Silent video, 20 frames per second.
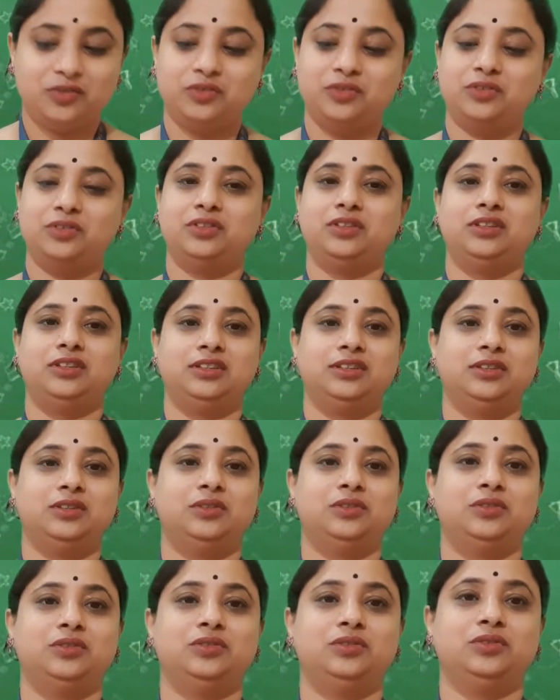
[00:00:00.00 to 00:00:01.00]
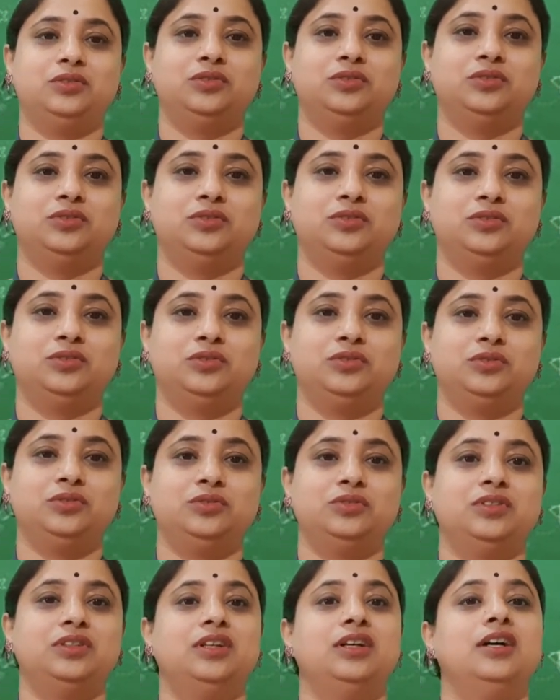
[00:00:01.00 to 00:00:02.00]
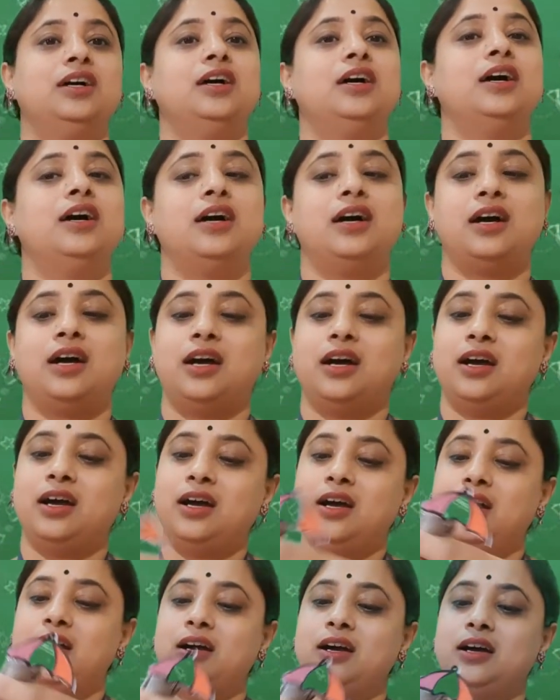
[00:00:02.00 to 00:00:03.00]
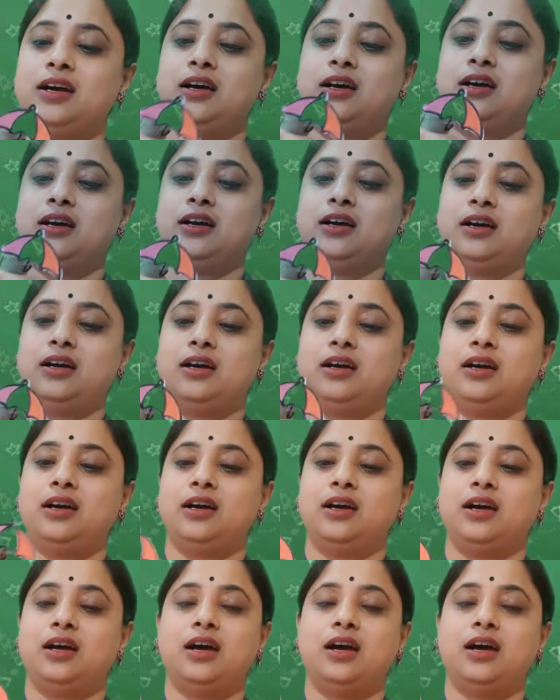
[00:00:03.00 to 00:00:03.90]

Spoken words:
(no one is talking)